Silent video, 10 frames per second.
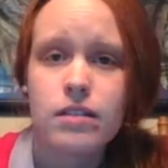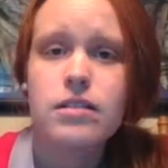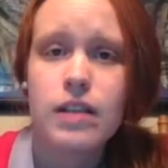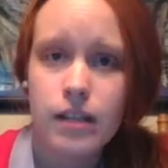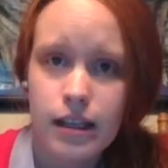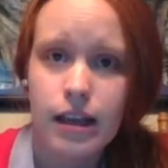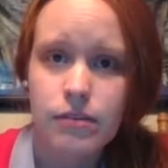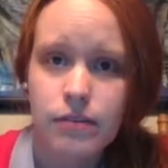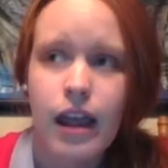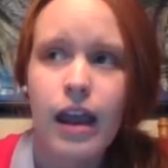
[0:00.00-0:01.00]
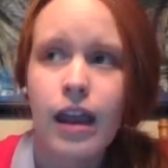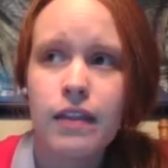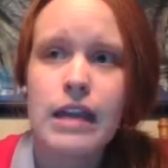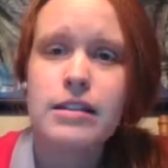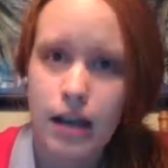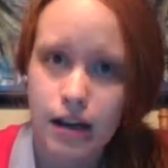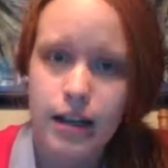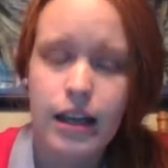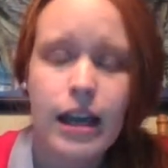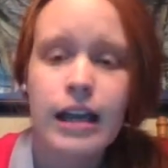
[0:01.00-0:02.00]
to live and they die.
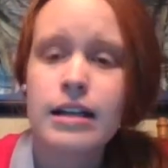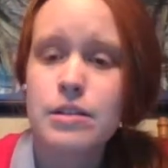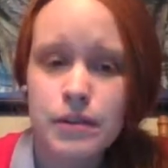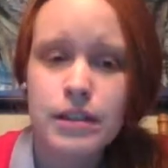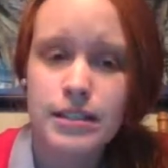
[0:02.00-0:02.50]
And it's really